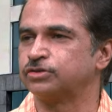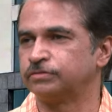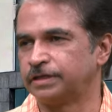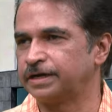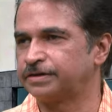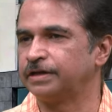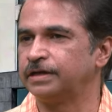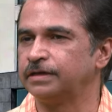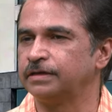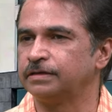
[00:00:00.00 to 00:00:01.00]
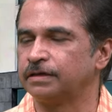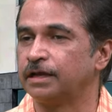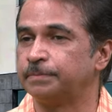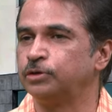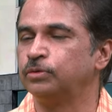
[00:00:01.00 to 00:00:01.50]
So that really
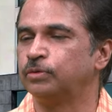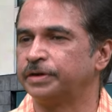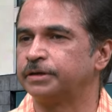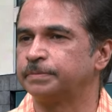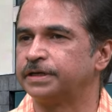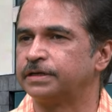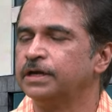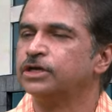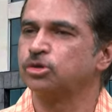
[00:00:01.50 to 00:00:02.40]
helped you quite a bit.